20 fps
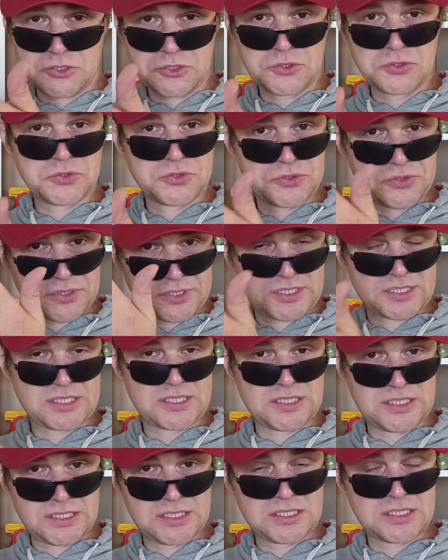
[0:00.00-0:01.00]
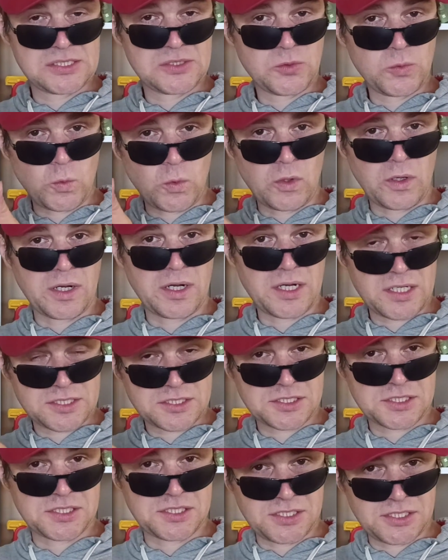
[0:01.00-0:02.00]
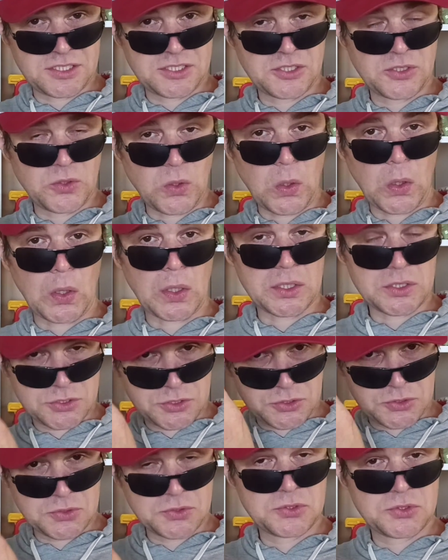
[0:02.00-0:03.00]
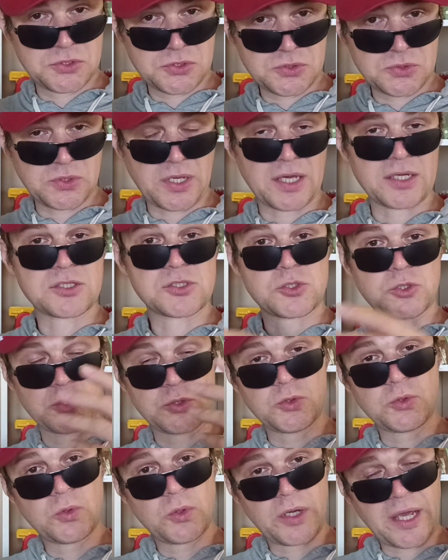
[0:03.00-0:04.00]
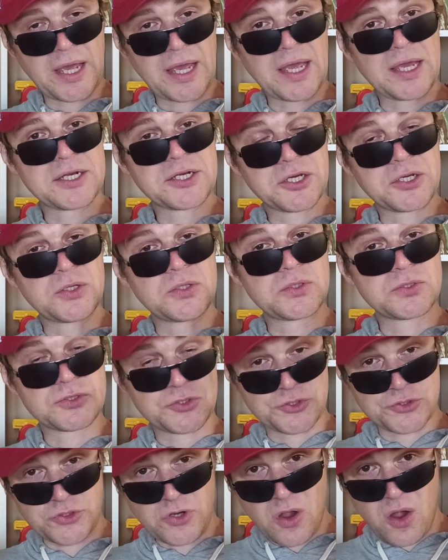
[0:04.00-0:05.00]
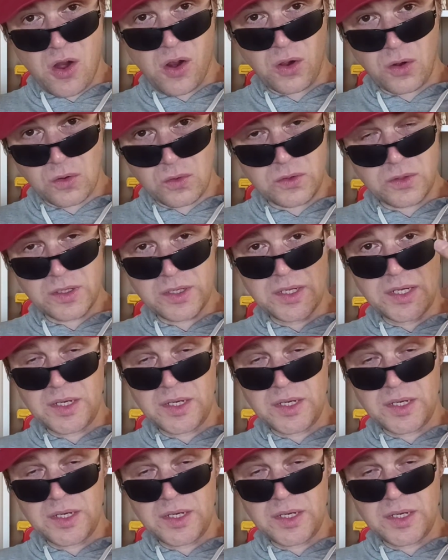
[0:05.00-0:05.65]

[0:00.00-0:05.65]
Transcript: to see what he going to do and you can control